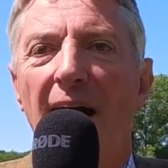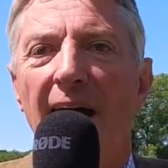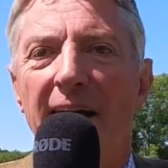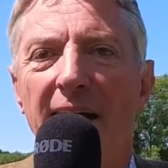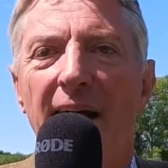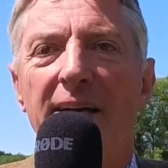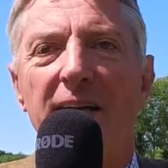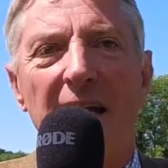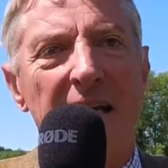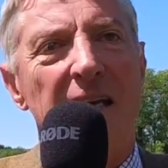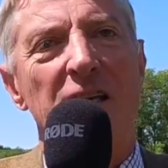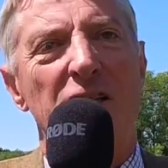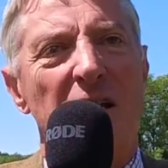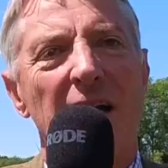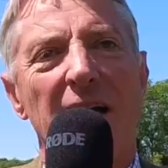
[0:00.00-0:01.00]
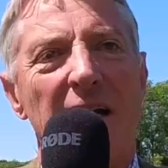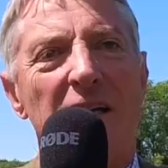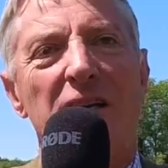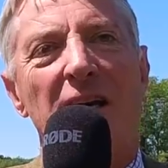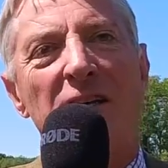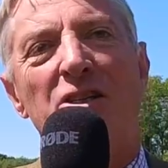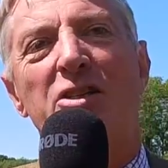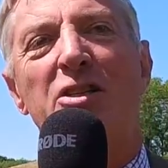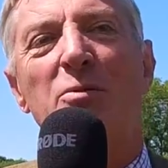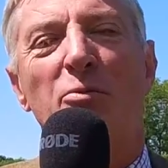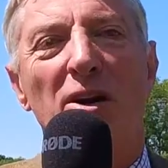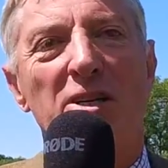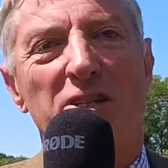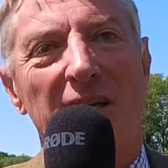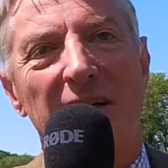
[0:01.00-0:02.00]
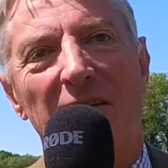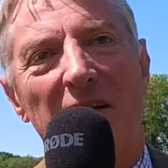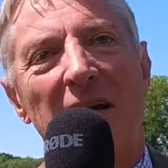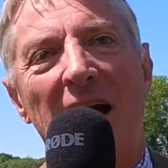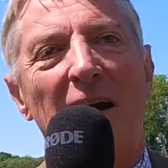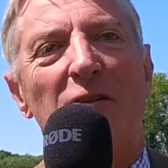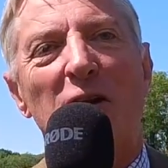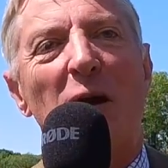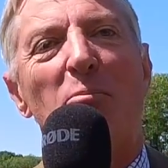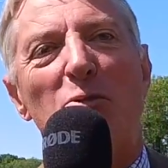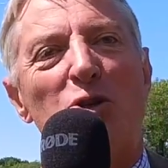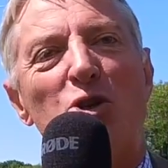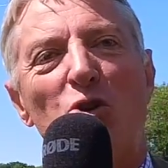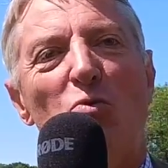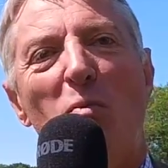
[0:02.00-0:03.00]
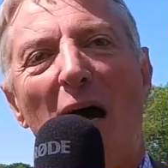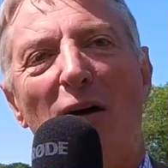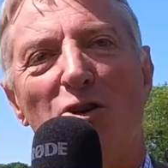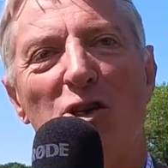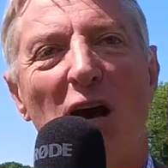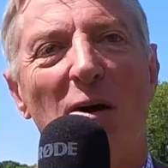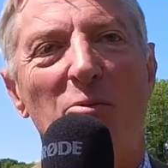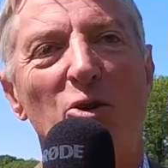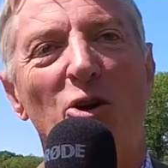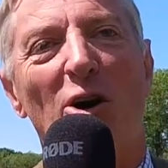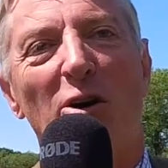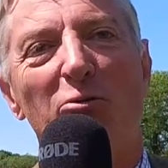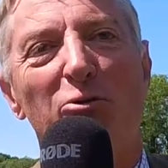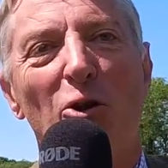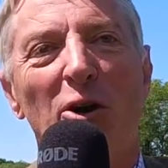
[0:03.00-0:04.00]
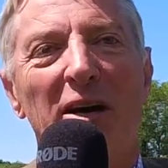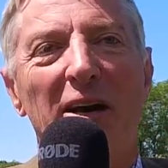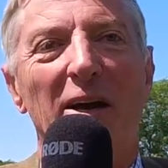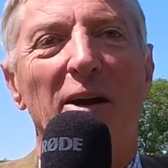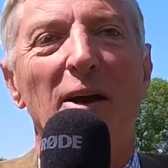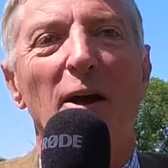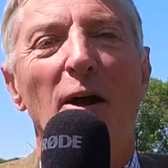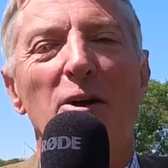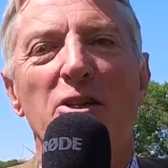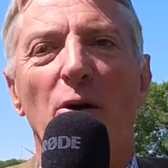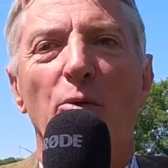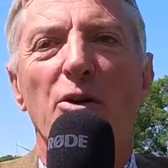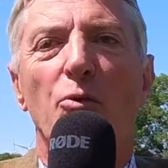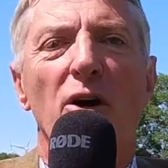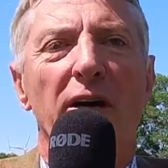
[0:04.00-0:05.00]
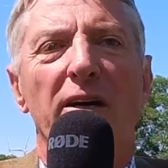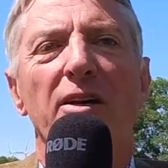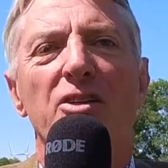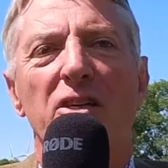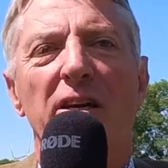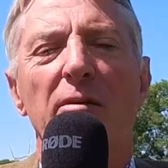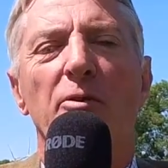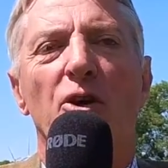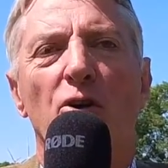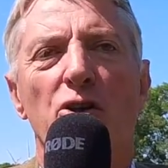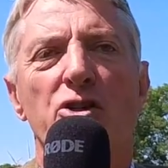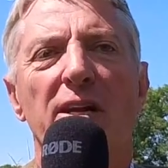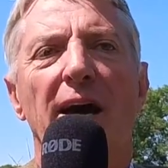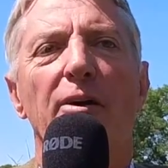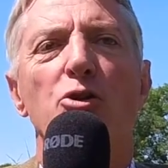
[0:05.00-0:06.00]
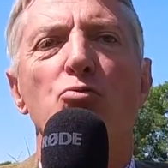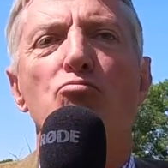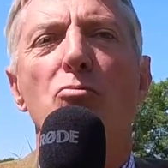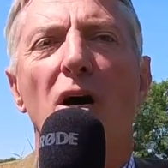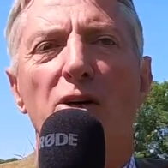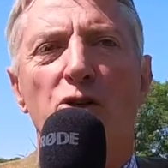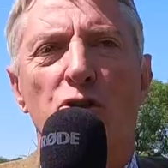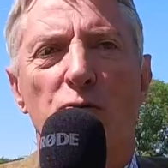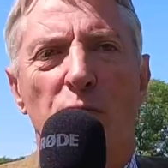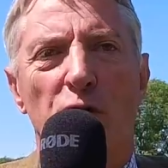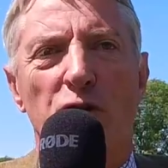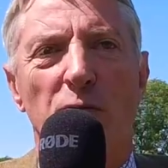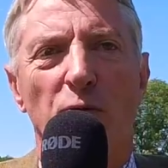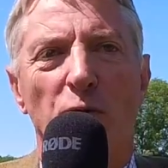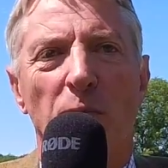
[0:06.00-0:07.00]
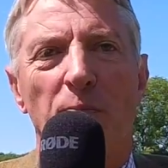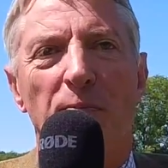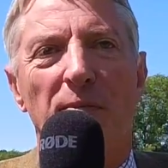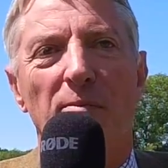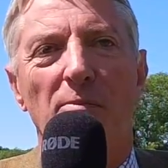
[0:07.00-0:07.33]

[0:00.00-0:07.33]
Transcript: It's depressing that how the numbers do mount up. You can't avoid it. So we're working to keep the cost down as much as possible.